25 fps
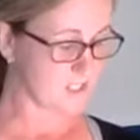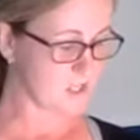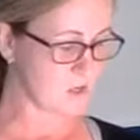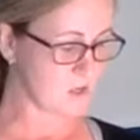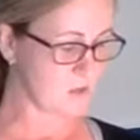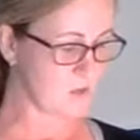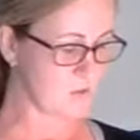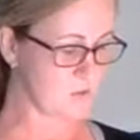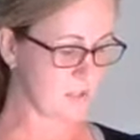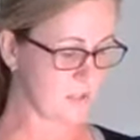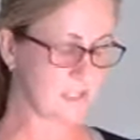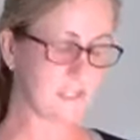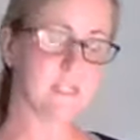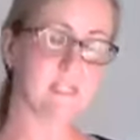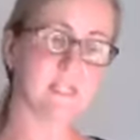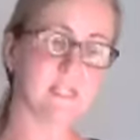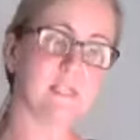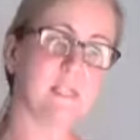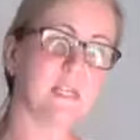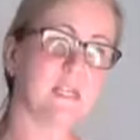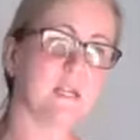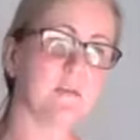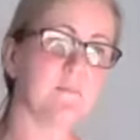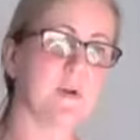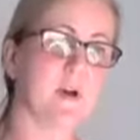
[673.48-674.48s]
So let's
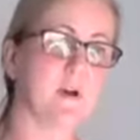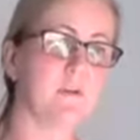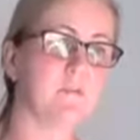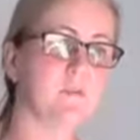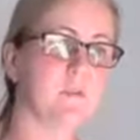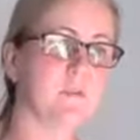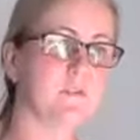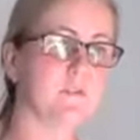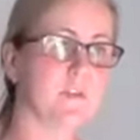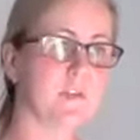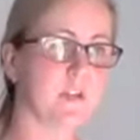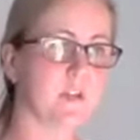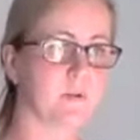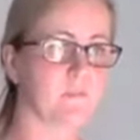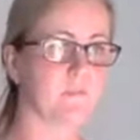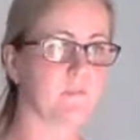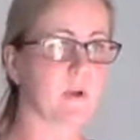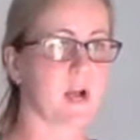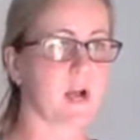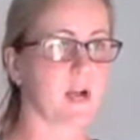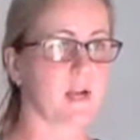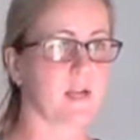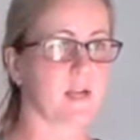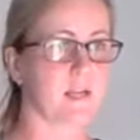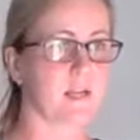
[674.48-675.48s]
think about moving our
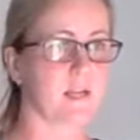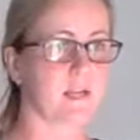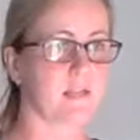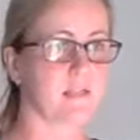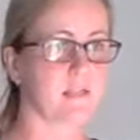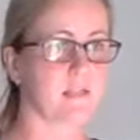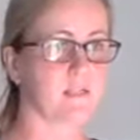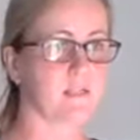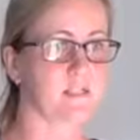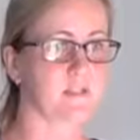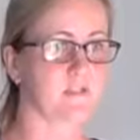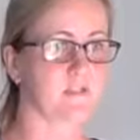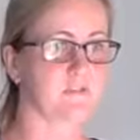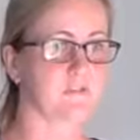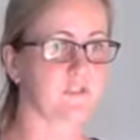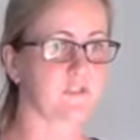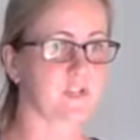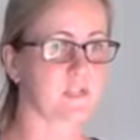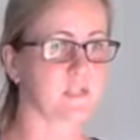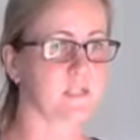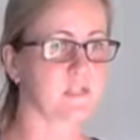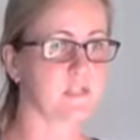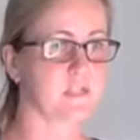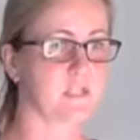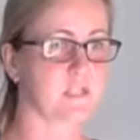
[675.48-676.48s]
body in
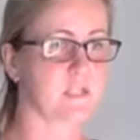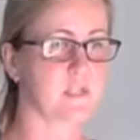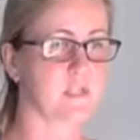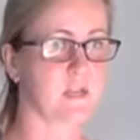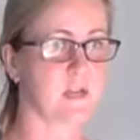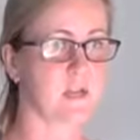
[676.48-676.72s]
different